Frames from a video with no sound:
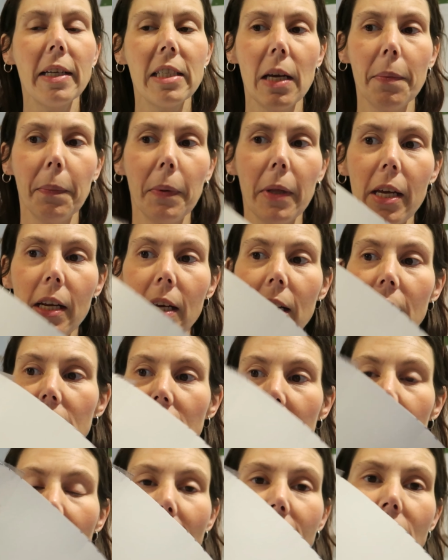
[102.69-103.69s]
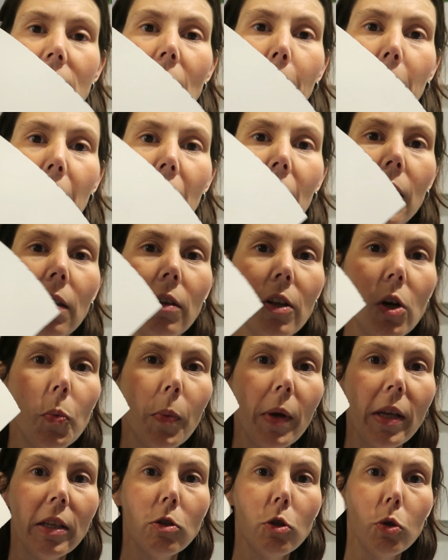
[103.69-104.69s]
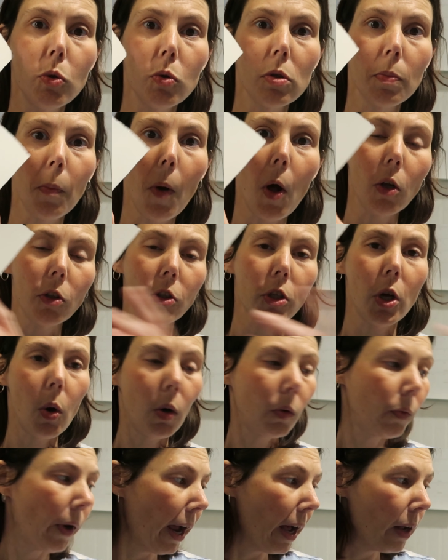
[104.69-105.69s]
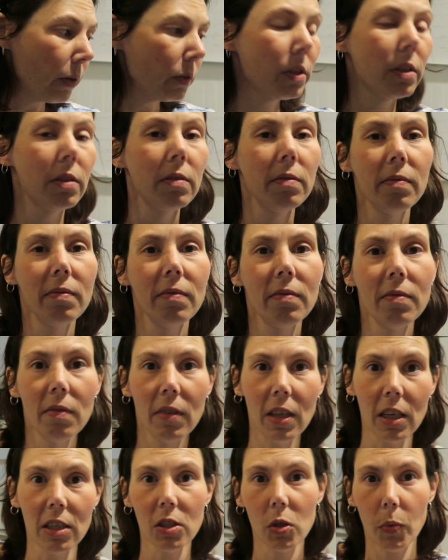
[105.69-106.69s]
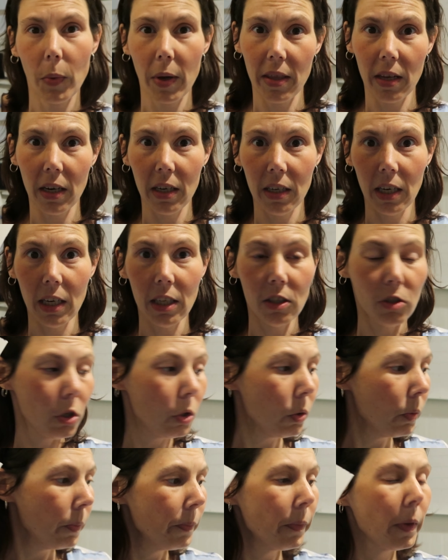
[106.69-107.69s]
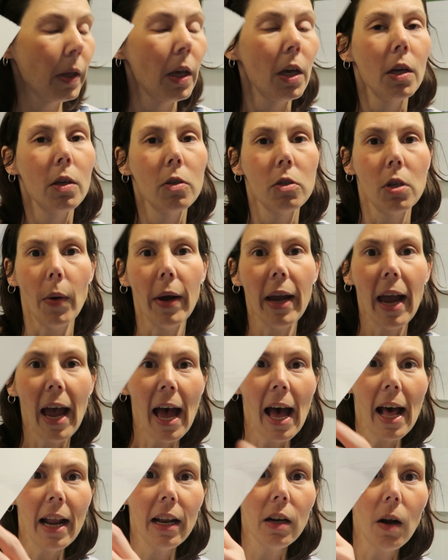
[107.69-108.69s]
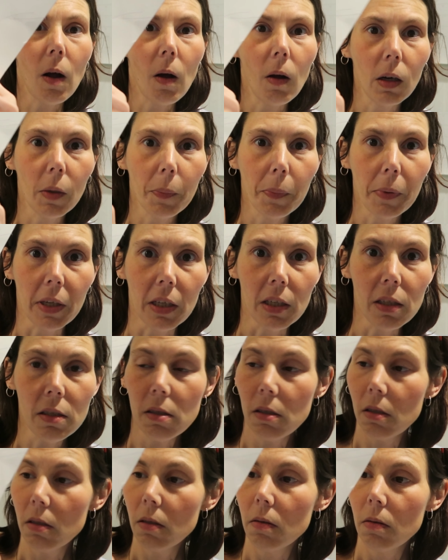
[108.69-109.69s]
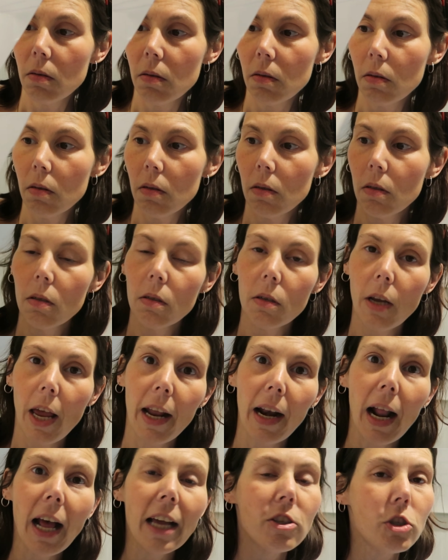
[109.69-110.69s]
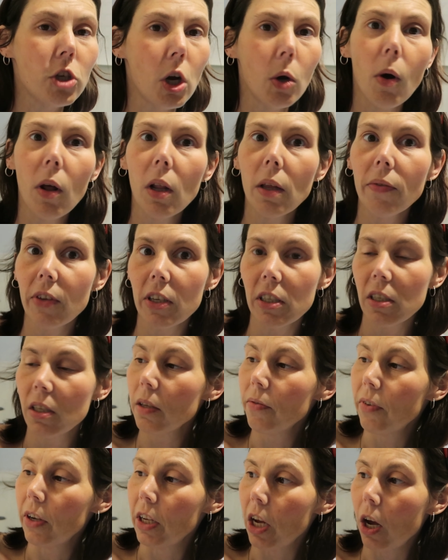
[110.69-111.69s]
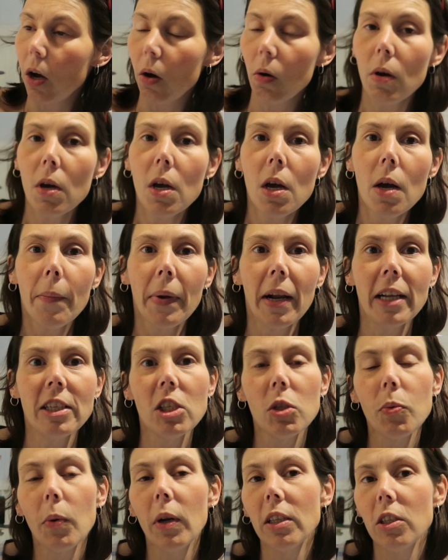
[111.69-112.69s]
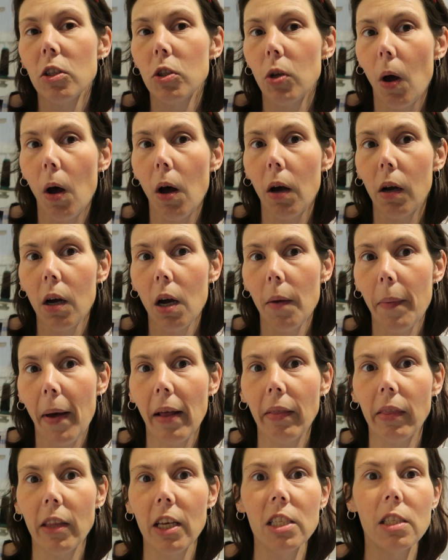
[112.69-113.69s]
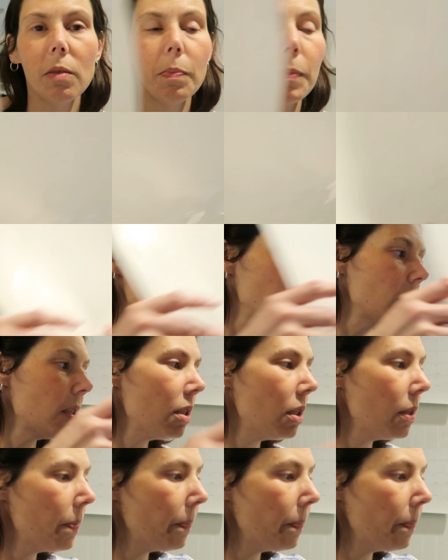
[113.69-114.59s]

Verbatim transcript: template is it ended up being a little bit too small to go around this the way that it needed to. So I added on a piece and I show all of this in the video, but I just wanted to talk about this because